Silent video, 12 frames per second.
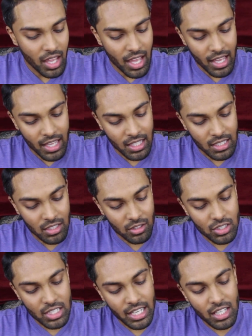and it
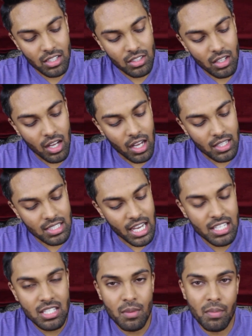looks like
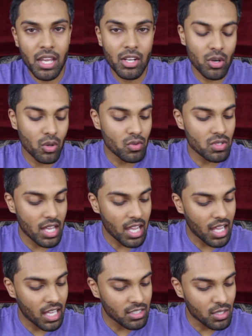diced tomatoes
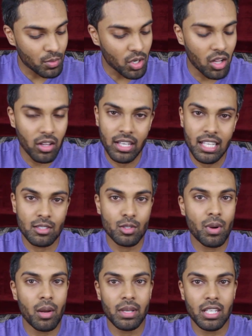and some garlic,
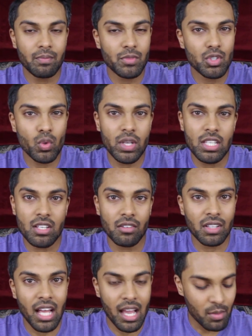and probably squeeze
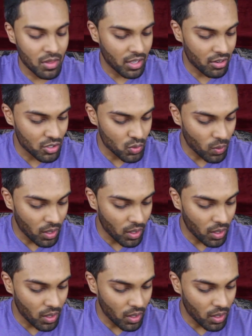of lime in there as